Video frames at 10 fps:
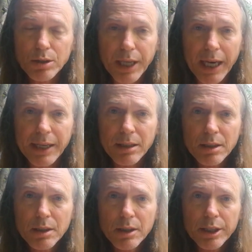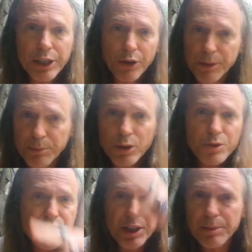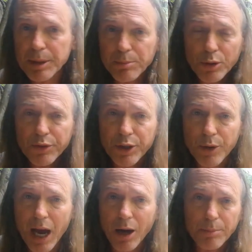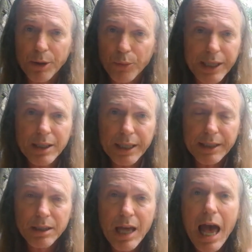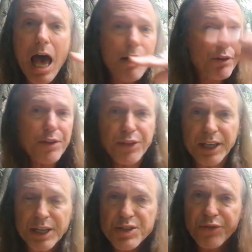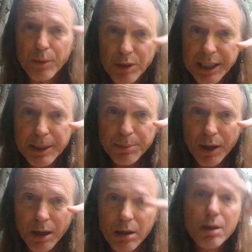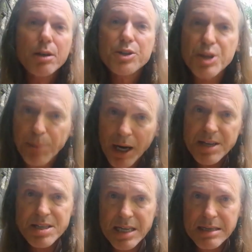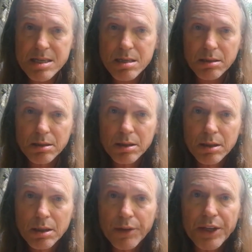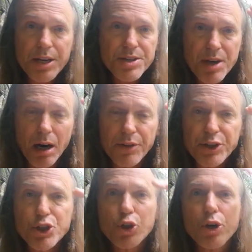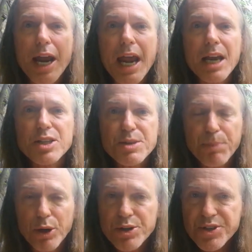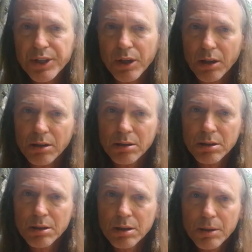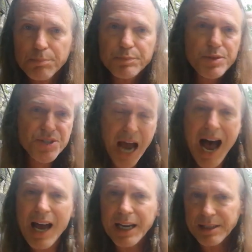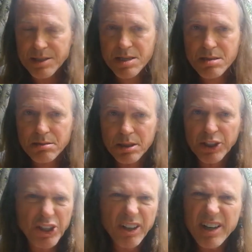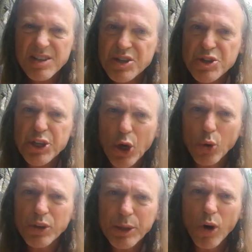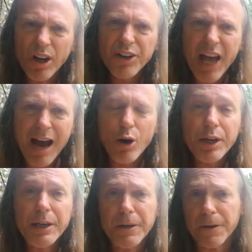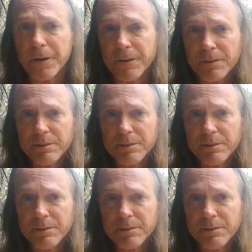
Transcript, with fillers: Okay. You know, the moon's going to be moving around, but really everything is from Libra to Pisces. These are the transpersonal signs. Uranus is the only one down here.